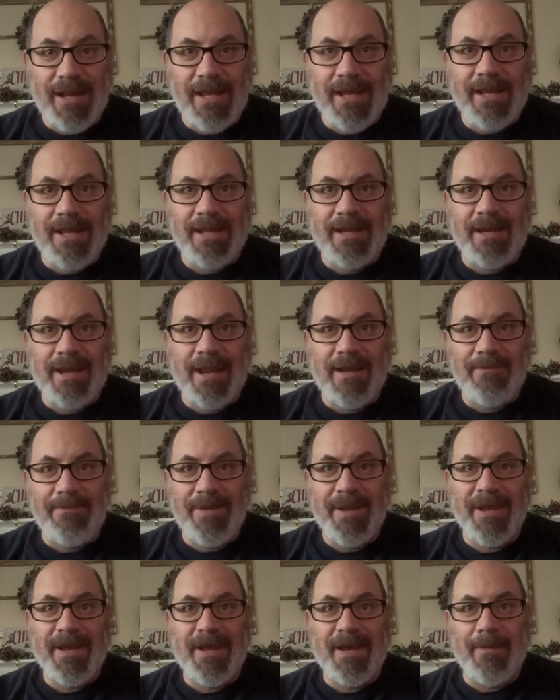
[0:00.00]
in and
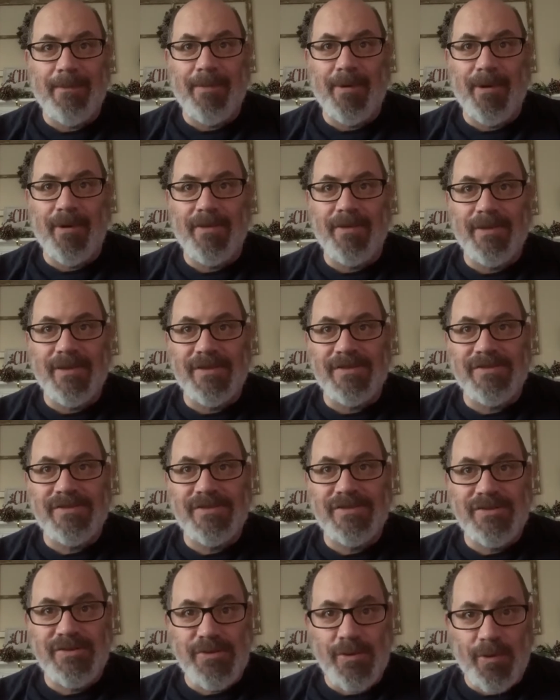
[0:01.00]
pick up on the
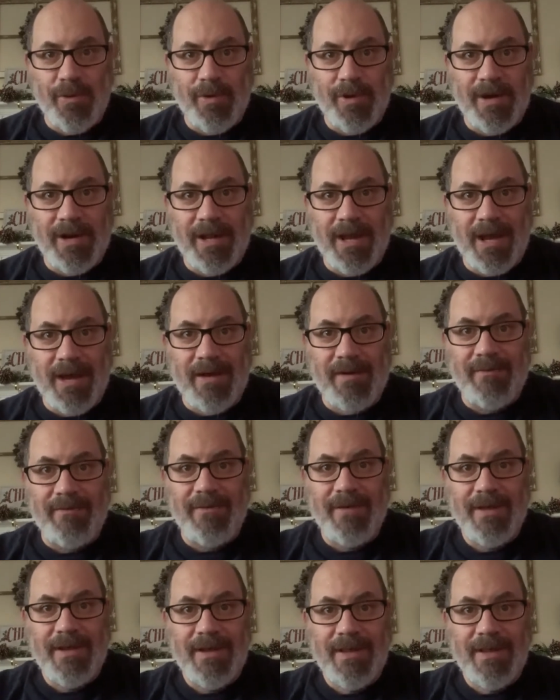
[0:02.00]
story of